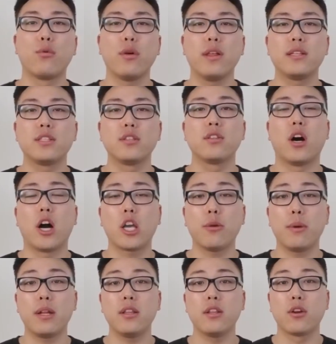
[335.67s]
willing to
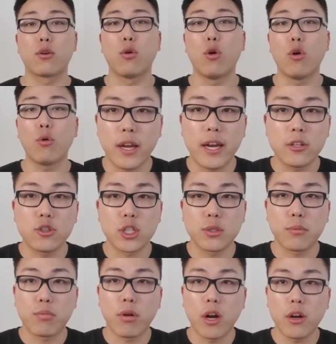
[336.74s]
document your whole hair
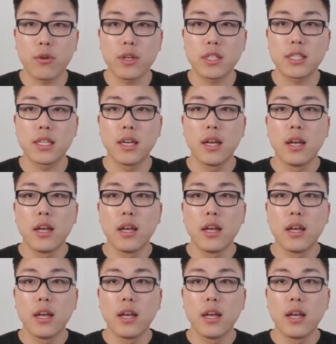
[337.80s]
transplant progress